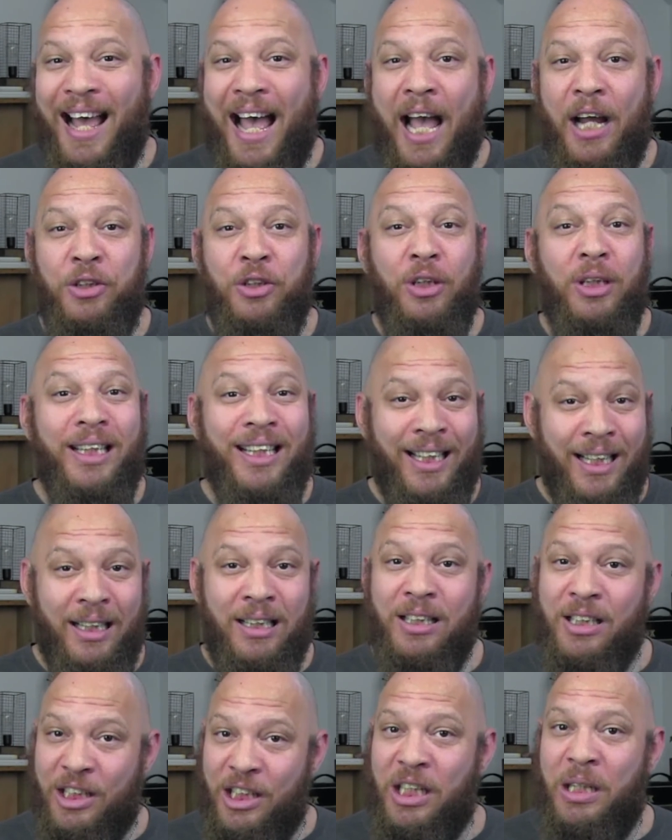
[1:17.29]
actually
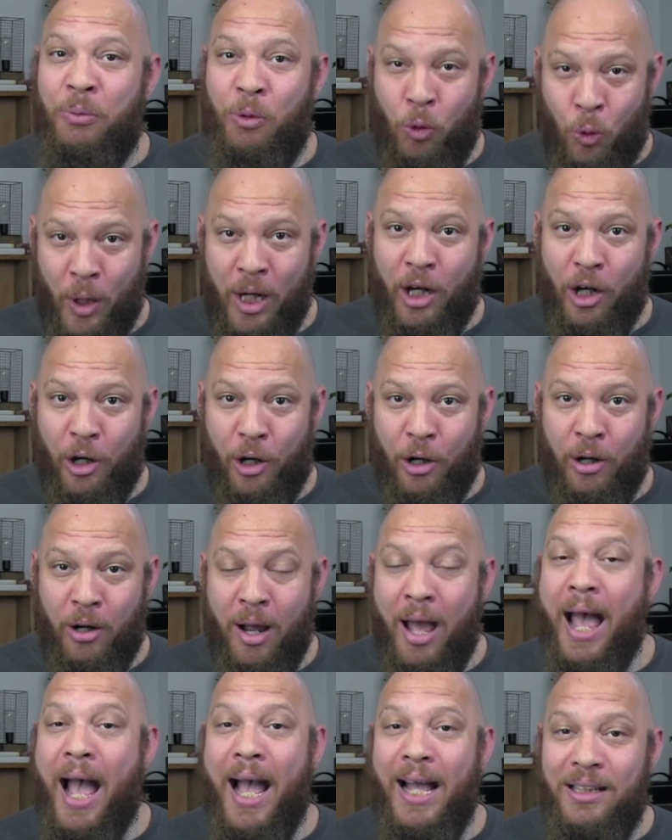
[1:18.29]
get to sleep quicker
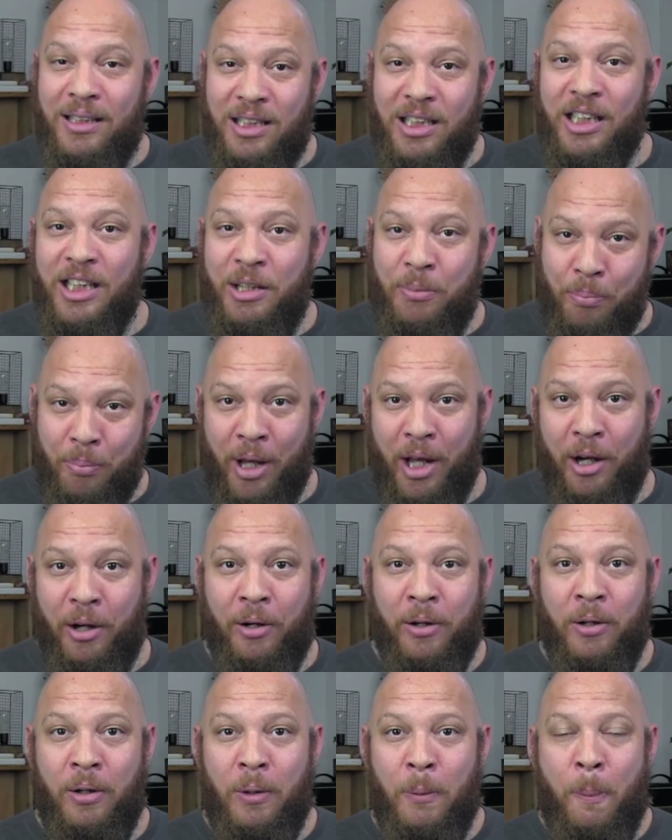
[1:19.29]
and sleep better.